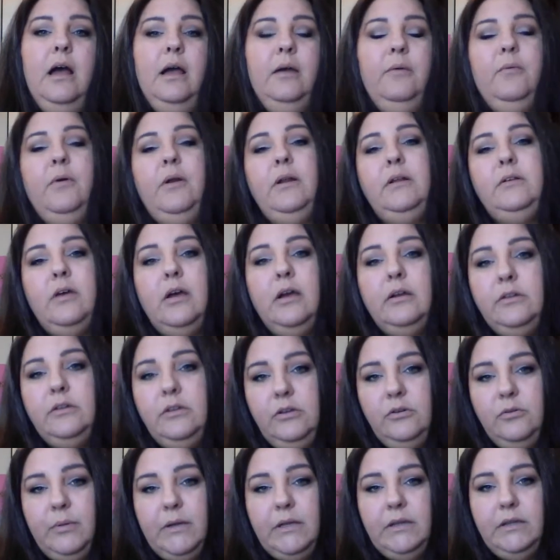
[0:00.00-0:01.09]
I want to talk
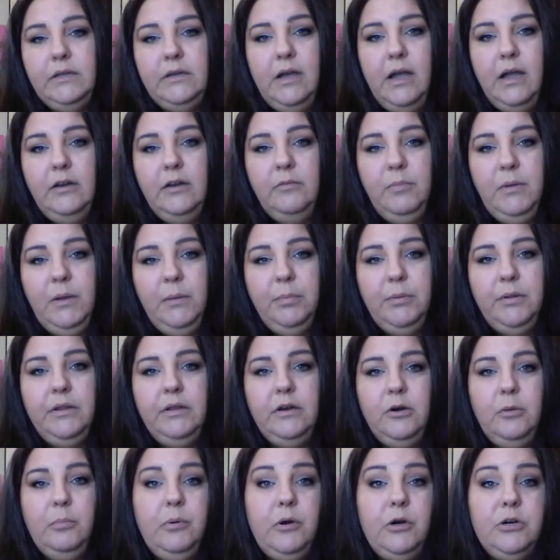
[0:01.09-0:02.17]
to you about the kind of people
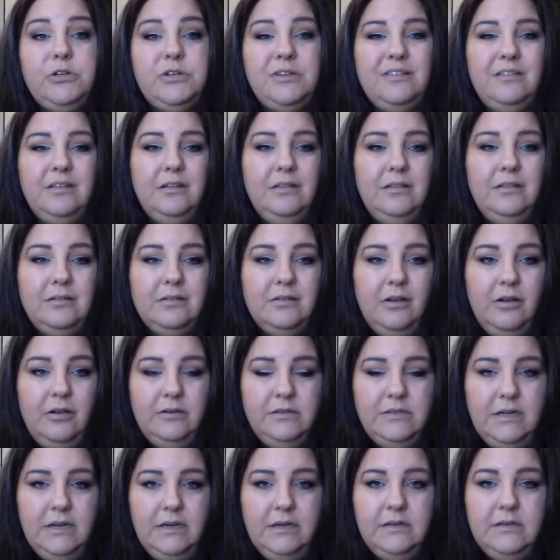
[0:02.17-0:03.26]
that are purchasing this
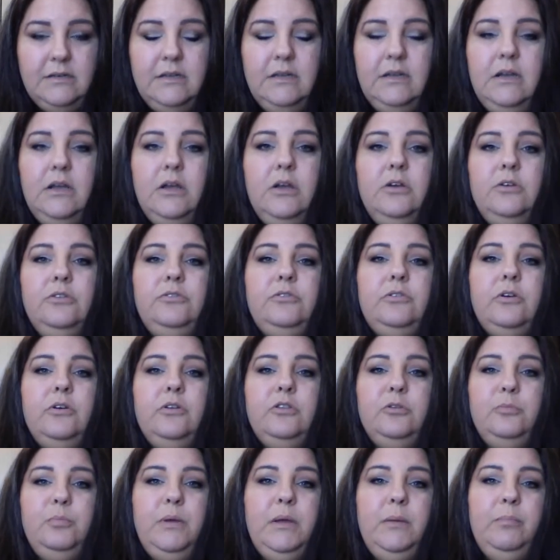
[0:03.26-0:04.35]
content.
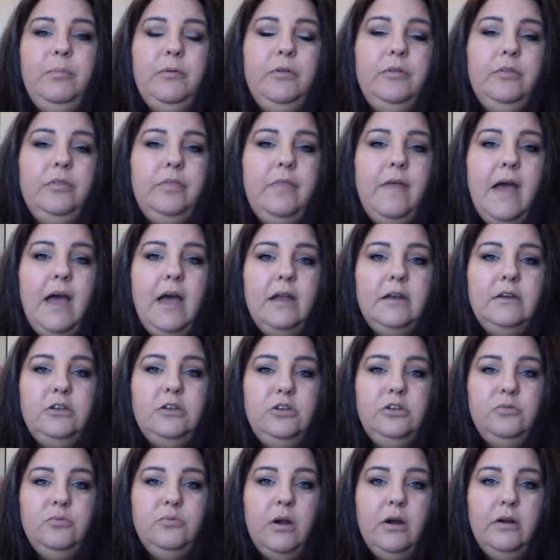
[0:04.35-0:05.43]
So the people that
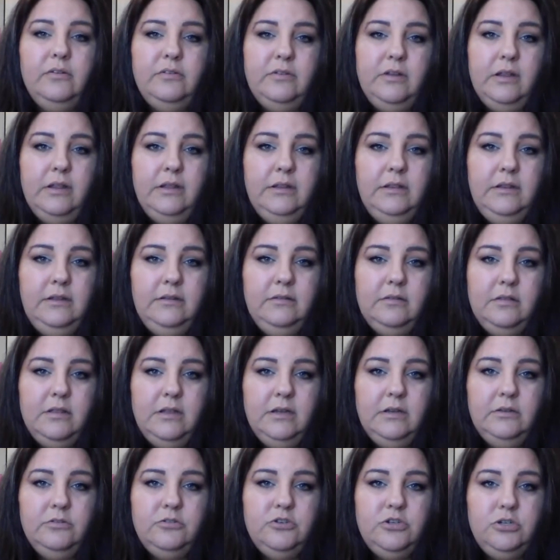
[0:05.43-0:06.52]
you are selling these
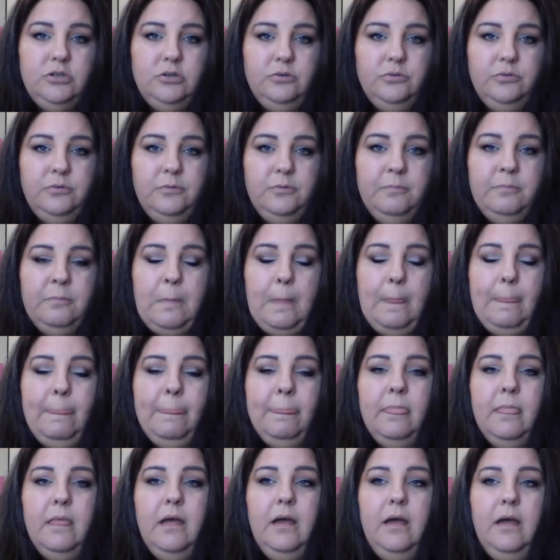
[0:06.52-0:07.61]
things to
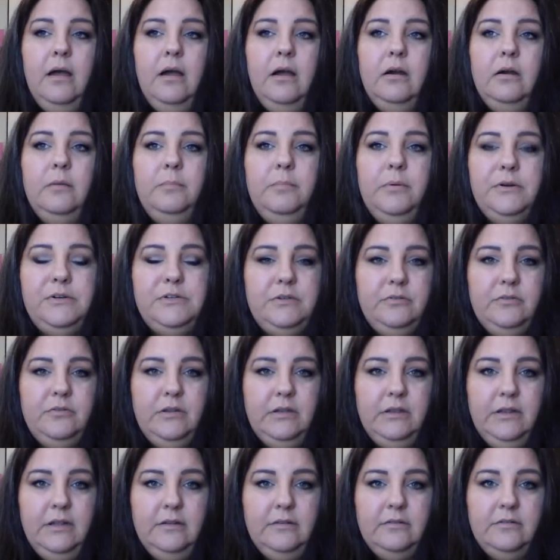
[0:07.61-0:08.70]
are
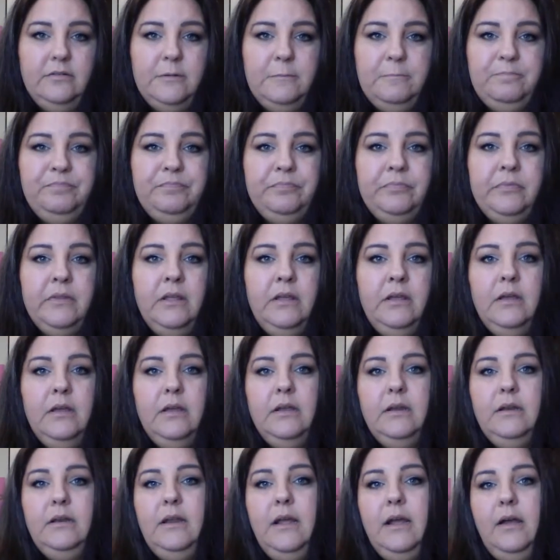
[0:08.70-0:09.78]
purchasing this.
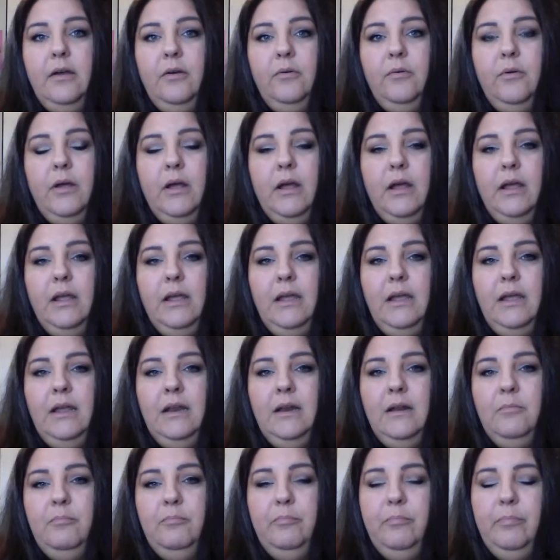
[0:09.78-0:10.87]
Now,
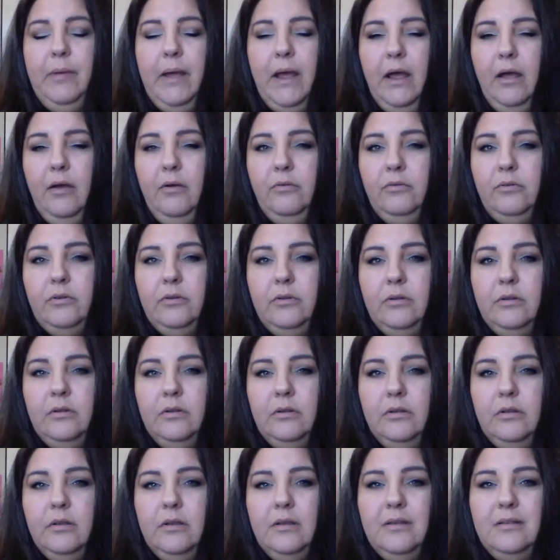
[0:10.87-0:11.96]
in about
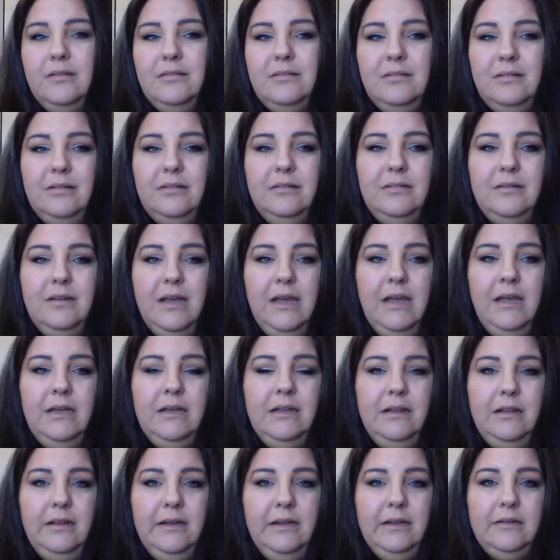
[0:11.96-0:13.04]
6 to
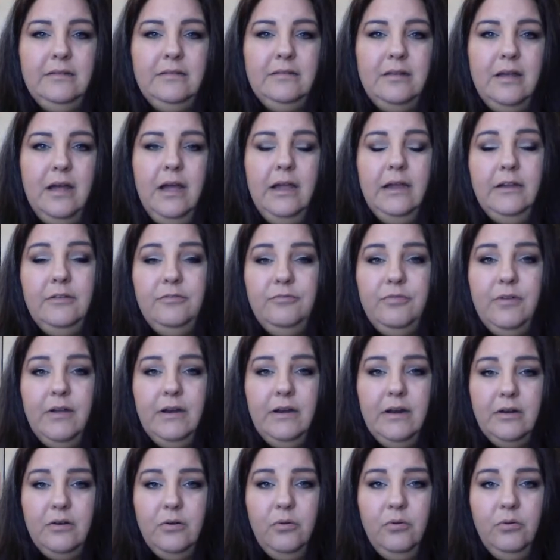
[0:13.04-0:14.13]
8 clicks, I can
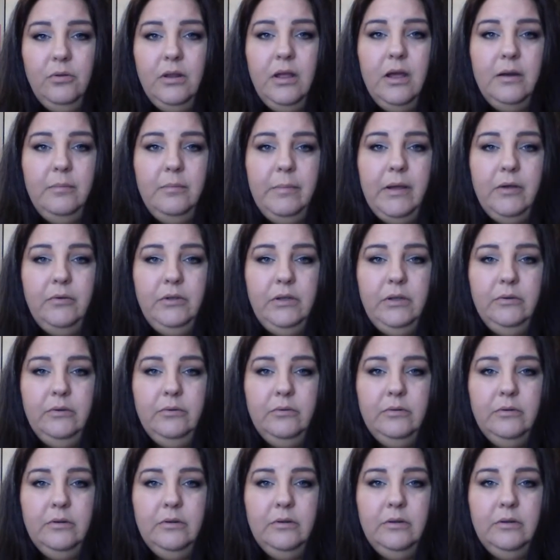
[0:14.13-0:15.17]
find out a whole lot about you.